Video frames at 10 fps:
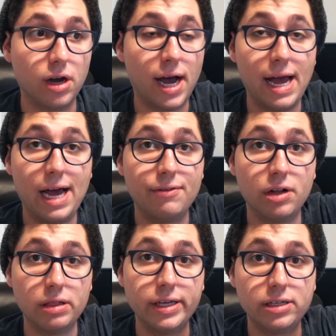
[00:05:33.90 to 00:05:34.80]
I have
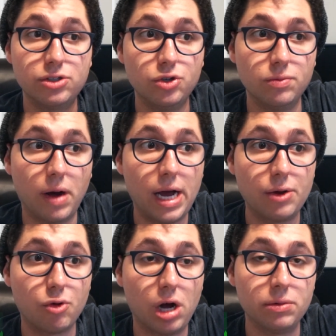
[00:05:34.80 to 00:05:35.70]
a link to my
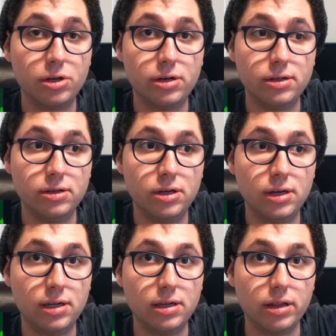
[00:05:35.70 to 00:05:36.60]
Robinhood
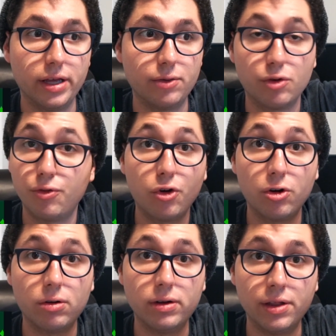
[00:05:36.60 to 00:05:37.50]
like
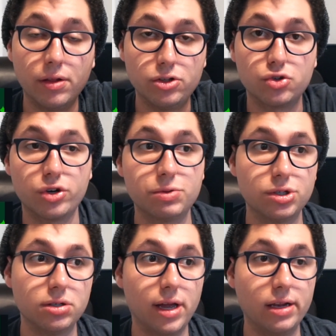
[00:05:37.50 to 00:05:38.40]
referral in the
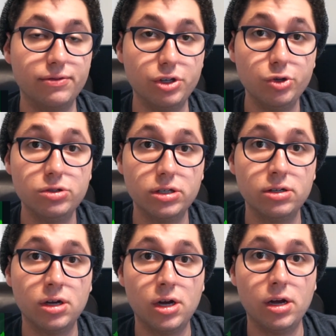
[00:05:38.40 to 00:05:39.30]
description. And if you use it,
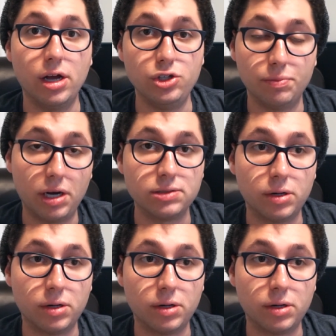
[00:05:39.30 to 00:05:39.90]
you deposit